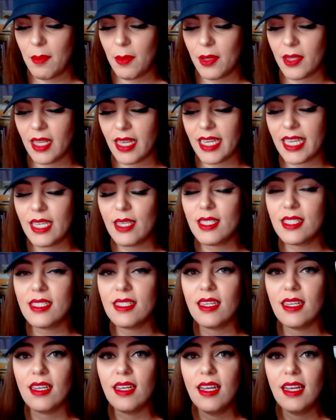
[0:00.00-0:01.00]
but like he's
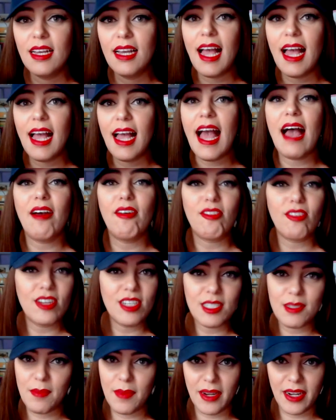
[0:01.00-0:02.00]
the
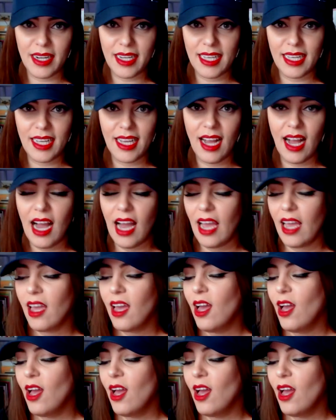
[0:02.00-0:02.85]
average American guy.